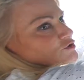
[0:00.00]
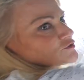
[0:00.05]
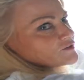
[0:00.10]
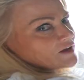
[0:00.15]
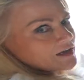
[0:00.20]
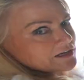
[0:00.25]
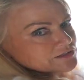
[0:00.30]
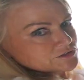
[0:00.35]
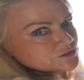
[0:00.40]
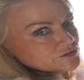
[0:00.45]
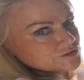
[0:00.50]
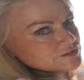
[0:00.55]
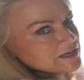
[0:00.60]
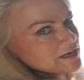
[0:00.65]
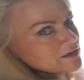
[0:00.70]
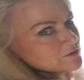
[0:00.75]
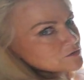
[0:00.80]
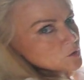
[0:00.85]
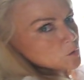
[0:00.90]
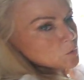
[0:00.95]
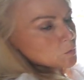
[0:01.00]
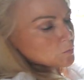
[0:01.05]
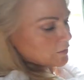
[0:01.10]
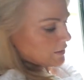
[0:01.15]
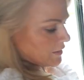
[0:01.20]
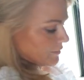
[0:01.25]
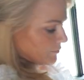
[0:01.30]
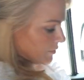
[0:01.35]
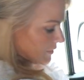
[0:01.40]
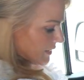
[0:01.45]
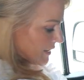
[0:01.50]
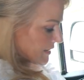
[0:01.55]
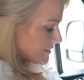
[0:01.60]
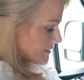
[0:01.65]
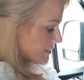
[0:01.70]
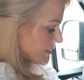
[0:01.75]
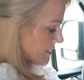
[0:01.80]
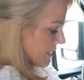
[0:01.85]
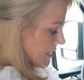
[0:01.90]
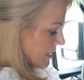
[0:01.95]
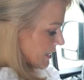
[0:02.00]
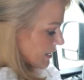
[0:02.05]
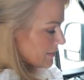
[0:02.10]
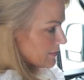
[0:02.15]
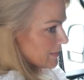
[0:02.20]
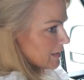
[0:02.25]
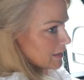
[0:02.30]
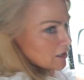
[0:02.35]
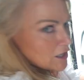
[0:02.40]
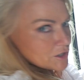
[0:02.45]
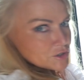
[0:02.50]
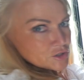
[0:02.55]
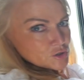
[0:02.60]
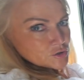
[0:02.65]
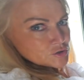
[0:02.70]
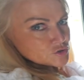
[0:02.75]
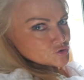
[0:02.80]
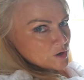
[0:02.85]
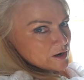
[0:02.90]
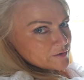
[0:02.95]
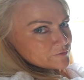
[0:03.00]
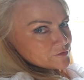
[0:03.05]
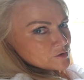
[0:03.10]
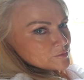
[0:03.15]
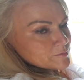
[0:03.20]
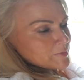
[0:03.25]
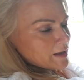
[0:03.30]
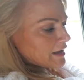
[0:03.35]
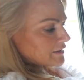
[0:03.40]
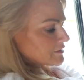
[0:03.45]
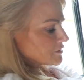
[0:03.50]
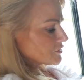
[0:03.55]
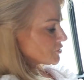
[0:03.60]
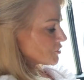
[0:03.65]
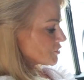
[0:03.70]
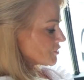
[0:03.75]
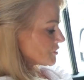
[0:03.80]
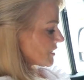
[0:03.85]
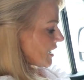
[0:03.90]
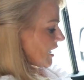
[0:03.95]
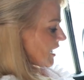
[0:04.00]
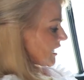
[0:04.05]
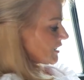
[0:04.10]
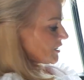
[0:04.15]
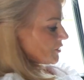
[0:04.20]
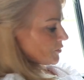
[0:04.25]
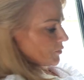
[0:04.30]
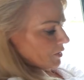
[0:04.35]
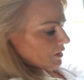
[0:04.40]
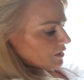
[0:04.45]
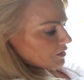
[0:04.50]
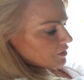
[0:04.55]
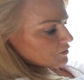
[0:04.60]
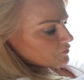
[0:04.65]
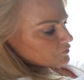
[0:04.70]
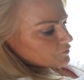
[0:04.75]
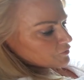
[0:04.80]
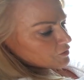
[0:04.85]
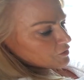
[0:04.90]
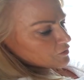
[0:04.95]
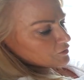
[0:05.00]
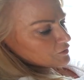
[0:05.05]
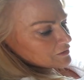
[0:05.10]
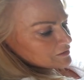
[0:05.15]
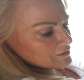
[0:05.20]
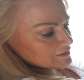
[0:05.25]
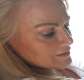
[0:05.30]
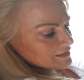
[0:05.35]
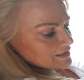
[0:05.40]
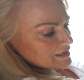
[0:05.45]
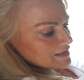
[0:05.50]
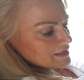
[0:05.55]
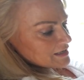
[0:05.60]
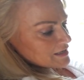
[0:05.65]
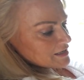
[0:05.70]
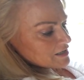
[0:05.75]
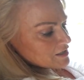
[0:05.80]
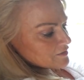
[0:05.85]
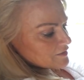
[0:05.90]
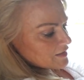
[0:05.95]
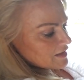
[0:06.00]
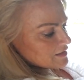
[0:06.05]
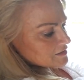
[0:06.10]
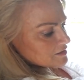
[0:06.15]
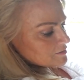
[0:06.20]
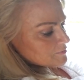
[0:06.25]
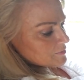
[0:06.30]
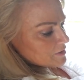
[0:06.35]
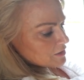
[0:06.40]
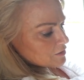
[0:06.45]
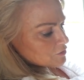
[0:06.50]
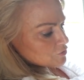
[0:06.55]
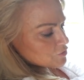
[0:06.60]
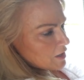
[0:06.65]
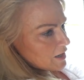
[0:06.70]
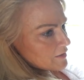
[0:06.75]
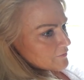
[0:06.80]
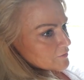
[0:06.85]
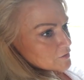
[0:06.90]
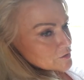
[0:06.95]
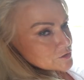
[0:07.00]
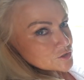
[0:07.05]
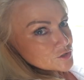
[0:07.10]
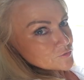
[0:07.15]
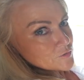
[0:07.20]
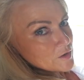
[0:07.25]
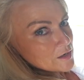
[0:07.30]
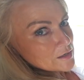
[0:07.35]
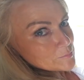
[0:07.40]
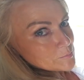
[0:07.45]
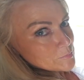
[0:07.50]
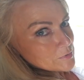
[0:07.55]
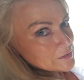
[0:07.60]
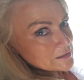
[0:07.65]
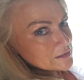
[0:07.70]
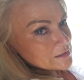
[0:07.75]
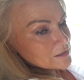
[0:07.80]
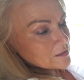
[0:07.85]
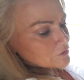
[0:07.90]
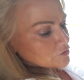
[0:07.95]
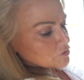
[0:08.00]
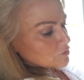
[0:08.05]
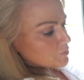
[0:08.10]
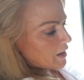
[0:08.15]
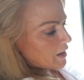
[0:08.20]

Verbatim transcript: your visors down to hold it in place. Then on your driver and passenger side, you want to look for your little key here. That's going to be your driver's. You've got a P on your